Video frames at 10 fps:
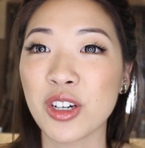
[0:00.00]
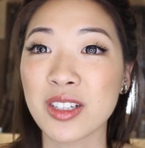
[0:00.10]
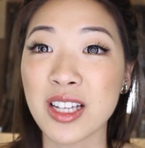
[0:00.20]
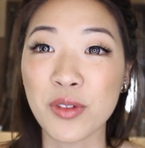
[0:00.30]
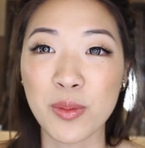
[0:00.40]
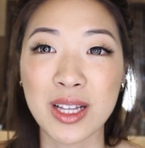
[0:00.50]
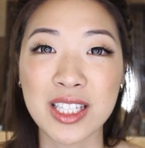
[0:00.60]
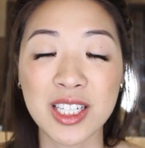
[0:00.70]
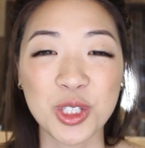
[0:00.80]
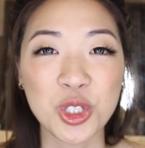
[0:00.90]
took several
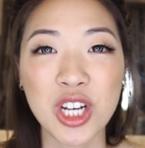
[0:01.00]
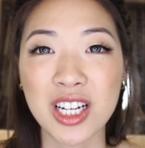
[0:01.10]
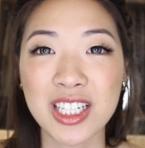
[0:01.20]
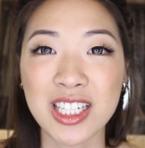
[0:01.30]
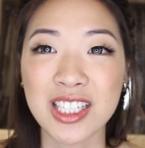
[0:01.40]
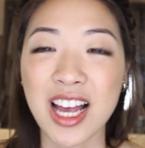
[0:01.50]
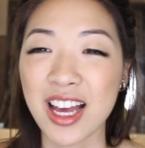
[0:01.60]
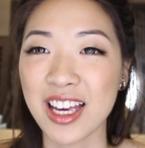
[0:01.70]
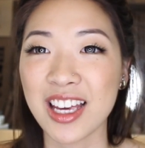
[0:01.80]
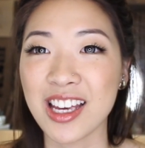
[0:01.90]
months to construct because
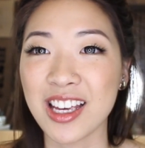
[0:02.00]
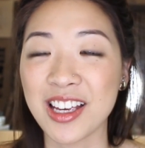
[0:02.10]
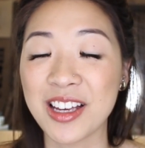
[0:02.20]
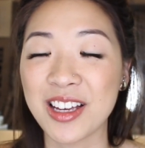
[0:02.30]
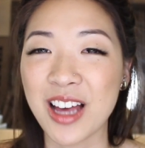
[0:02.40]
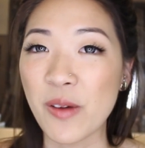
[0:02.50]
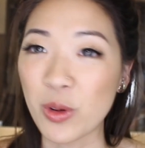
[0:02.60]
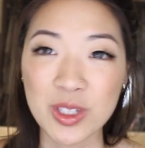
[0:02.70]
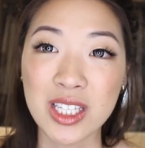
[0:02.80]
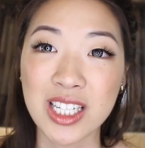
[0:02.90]
I have
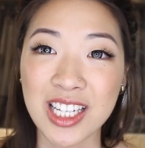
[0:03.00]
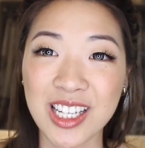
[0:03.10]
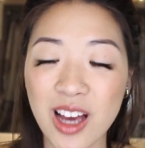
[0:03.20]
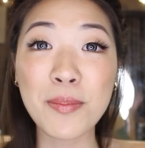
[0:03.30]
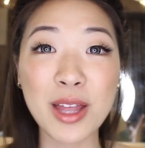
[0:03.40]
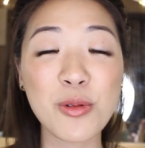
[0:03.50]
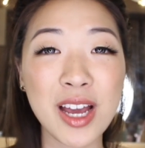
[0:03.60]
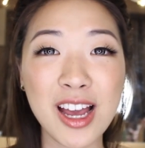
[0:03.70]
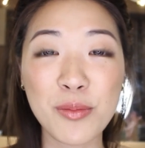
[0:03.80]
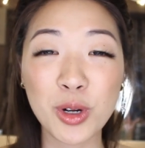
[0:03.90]
OCD. By the
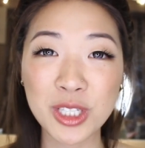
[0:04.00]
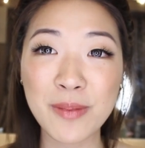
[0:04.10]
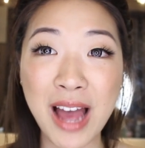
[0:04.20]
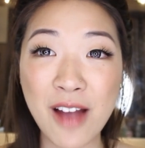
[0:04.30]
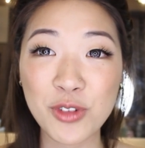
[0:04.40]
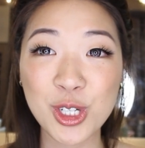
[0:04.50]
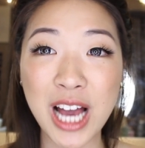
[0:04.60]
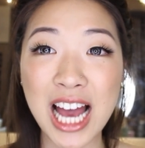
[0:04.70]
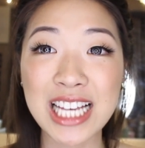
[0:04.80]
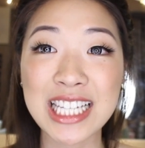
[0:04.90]
way, a pro tip I have for you
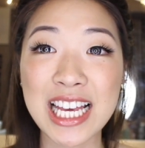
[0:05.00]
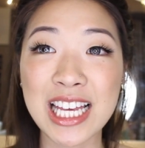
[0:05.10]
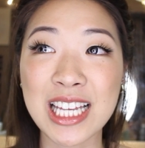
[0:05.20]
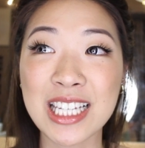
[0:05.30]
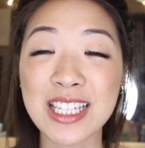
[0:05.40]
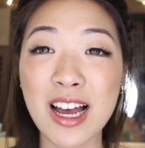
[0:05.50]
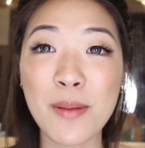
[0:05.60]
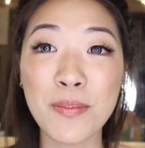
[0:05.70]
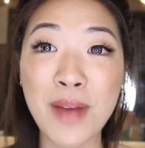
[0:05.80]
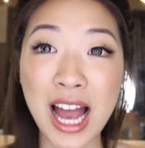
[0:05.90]
guys is
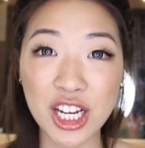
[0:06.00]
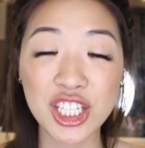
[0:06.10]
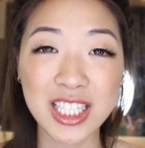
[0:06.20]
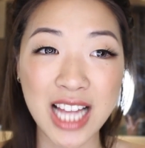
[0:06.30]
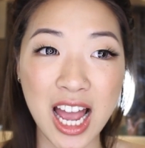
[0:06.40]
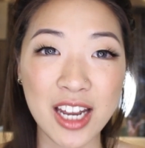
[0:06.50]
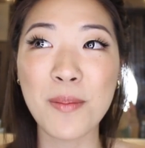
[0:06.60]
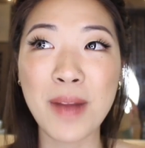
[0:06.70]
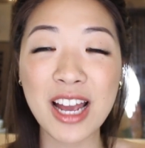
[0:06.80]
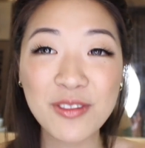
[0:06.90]
package design.
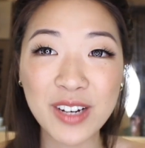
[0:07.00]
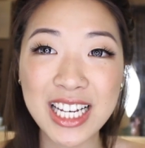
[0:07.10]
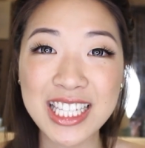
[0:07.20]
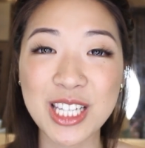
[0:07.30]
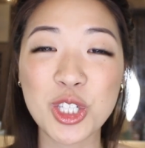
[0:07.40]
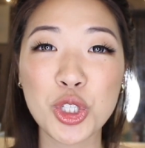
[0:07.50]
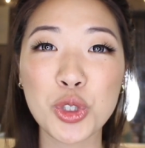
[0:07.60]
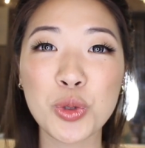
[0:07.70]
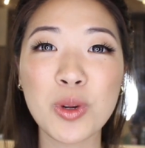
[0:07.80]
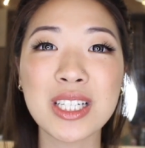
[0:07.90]
My advice is
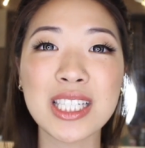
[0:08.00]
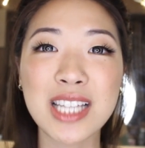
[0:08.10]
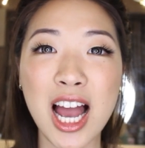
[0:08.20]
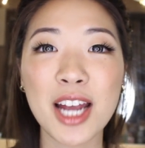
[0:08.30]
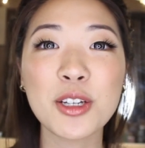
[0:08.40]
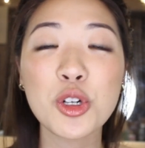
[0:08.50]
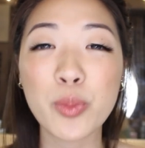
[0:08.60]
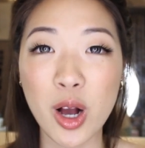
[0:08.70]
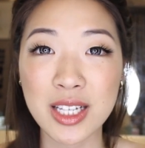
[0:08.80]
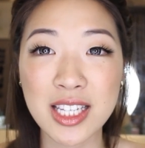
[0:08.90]
to design your
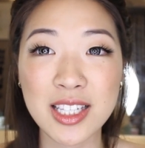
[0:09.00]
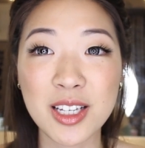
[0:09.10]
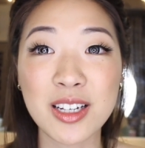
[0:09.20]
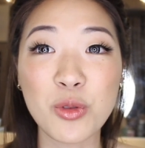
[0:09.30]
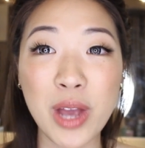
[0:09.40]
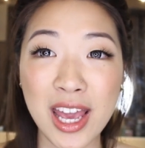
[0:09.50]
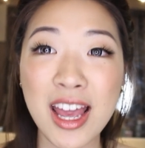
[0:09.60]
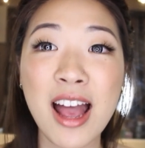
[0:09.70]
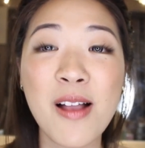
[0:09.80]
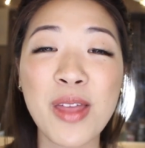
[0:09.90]
boxes in a
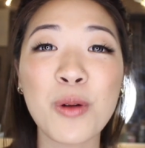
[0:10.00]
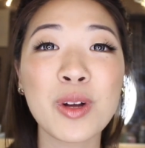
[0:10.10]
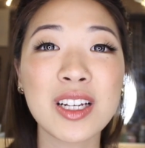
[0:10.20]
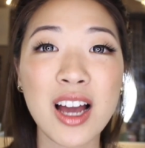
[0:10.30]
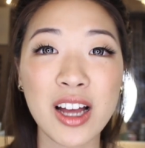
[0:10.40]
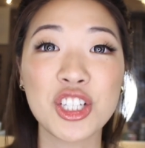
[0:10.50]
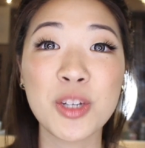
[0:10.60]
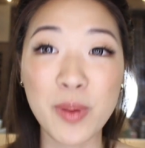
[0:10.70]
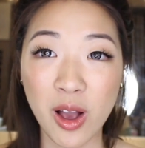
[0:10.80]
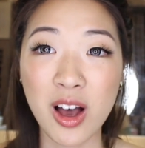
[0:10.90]
way that would cut
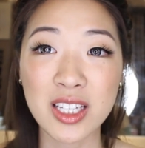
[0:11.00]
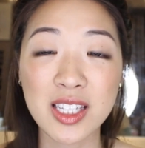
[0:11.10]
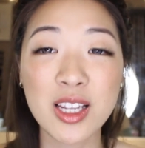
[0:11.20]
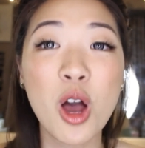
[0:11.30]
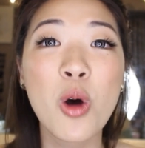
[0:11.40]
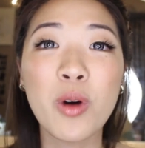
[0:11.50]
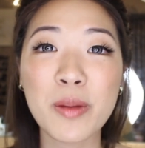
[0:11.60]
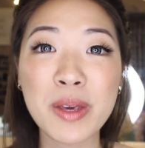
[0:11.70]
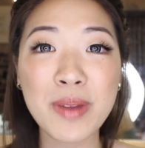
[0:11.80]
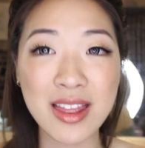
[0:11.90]
shipping costs. What I
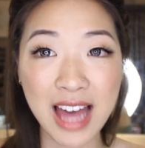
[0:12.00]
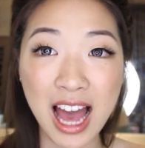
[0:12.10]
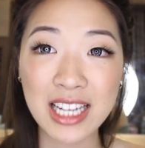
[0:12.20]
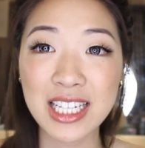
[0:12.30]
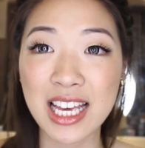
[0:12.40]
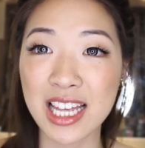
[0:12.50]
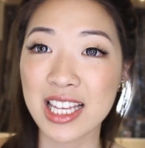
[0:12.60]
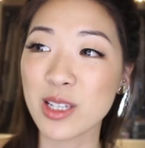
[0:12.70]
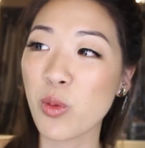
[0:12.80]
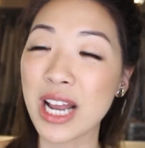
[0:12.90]
mean by that
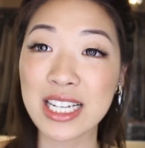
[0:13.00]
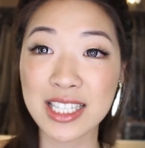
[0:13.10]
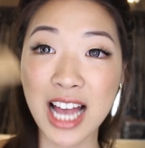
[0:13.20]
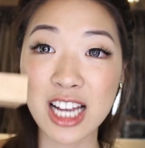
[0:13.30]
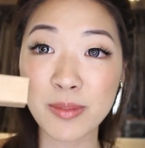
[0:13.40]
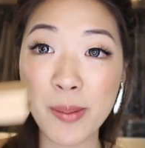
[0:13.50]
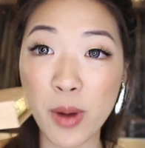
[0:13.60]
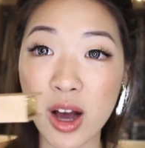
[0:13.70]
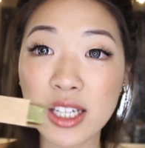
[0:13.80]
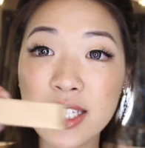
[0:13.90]
is when I designed my
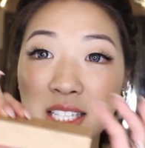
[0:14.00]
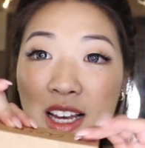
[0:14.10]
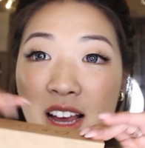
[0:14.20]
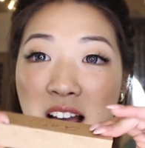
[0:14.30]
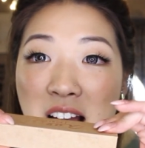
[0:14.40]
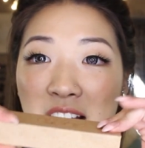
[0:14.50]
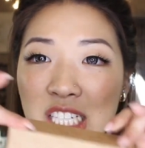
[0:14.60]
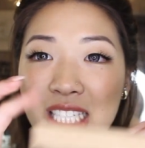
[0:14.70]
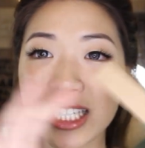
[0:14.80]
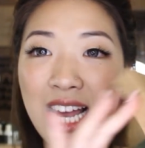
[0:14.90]
box, I
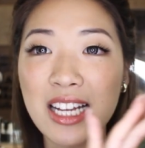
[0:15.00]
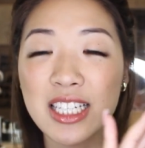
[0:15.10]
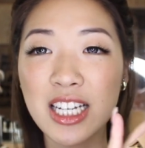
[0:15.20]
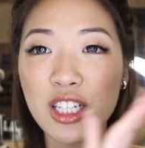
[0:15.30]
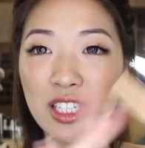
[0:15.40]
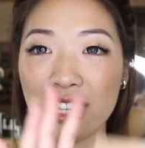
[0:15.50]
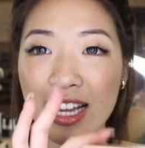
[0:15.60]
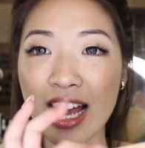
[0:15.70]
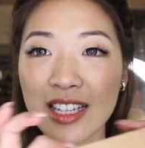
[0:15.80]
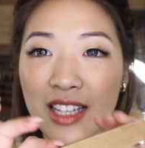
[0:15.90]
just designed it
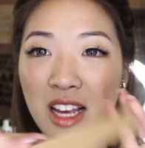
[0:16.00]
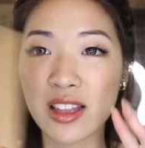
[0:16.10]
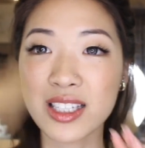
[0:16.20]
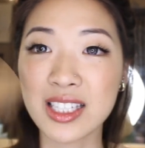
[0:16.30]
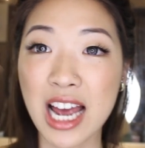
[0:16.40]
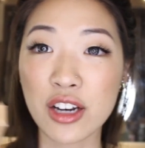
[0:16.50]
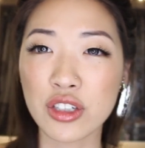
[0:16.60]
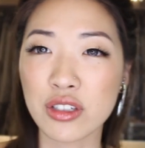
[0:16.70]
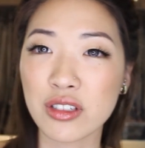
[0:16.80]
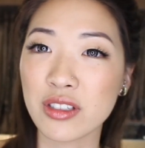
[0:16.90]
as like the
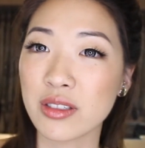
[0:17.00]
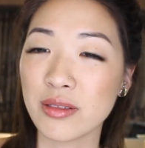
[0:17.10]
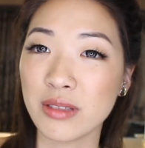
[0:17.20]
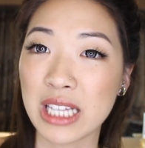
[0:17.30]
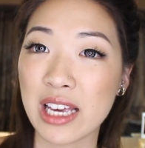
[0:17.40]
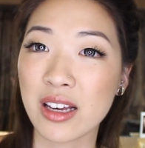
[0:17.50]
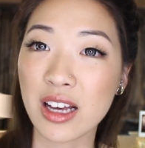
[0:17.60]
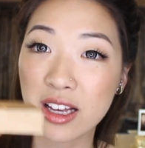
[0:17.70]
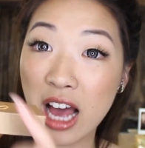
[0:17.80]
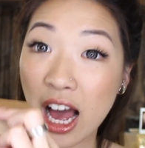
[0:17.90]
standard like
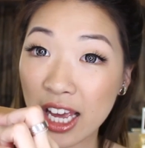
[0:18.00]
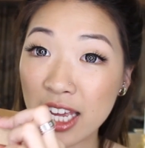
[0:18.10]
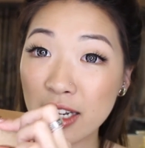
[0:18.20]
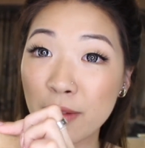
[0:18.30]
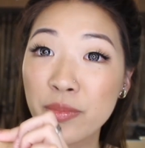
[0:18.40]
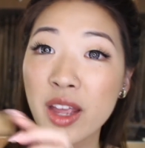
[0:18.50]
height.